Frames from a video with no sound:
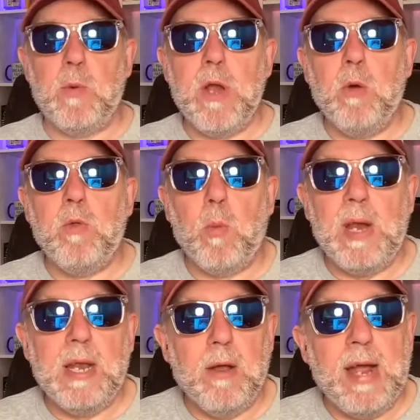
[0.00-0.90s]
will know that
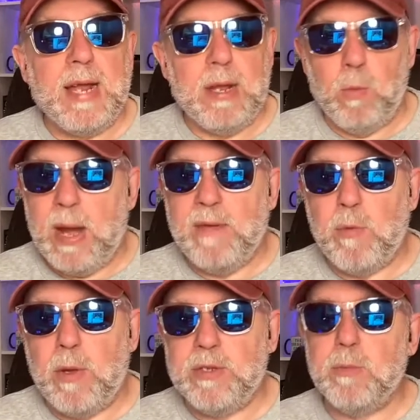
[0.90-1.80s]
we like,
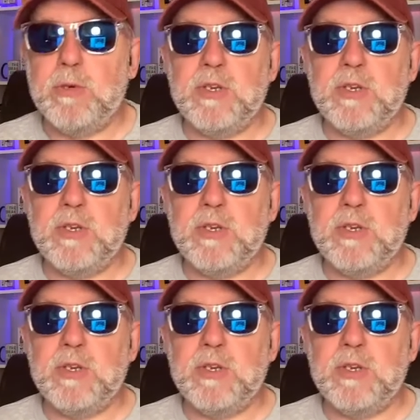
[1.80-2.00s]
whenever possible,